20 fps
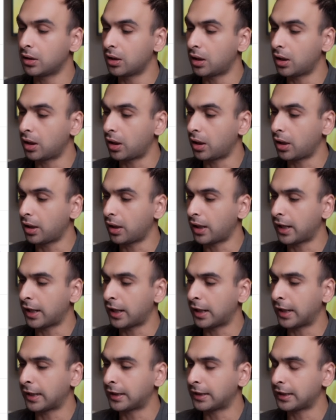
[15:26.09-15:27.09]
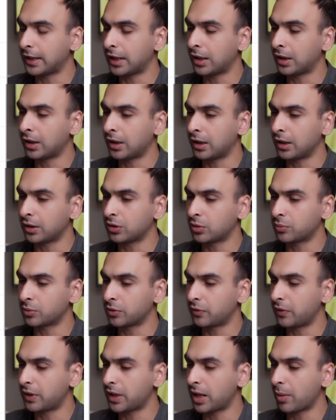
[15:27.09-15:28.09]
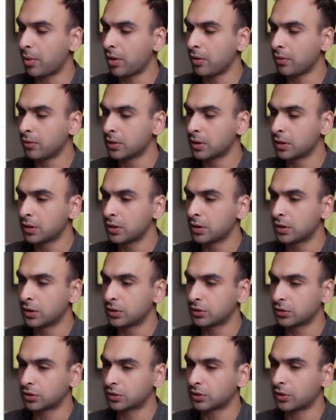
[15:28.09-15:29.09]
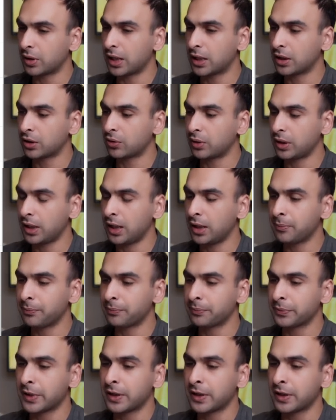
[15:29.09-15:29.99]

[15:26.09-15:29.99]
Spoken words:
at the end in terms of a demo. So let's go ahead and create.